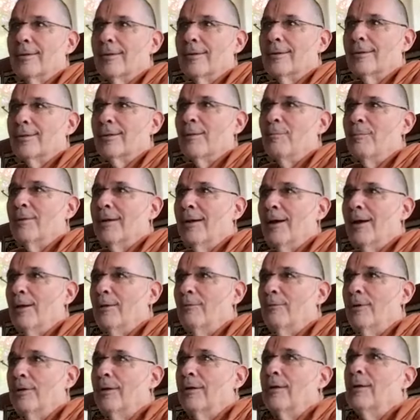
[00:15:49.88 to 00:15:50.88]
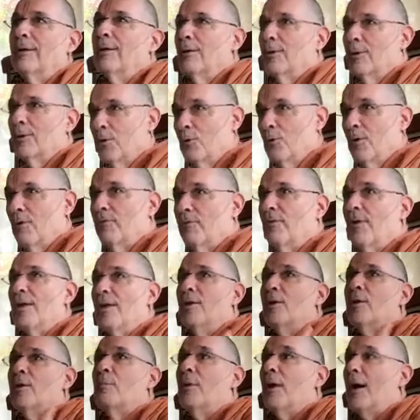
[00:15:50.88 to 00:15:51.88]
He's coming out of it to
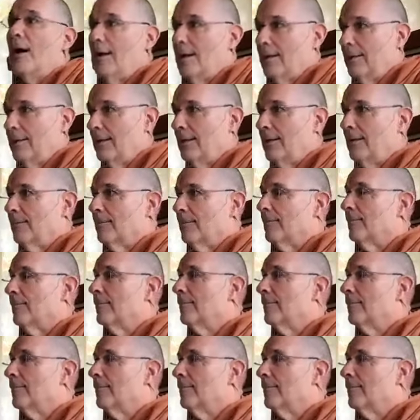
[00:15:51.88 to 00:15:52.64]
offend bhakti.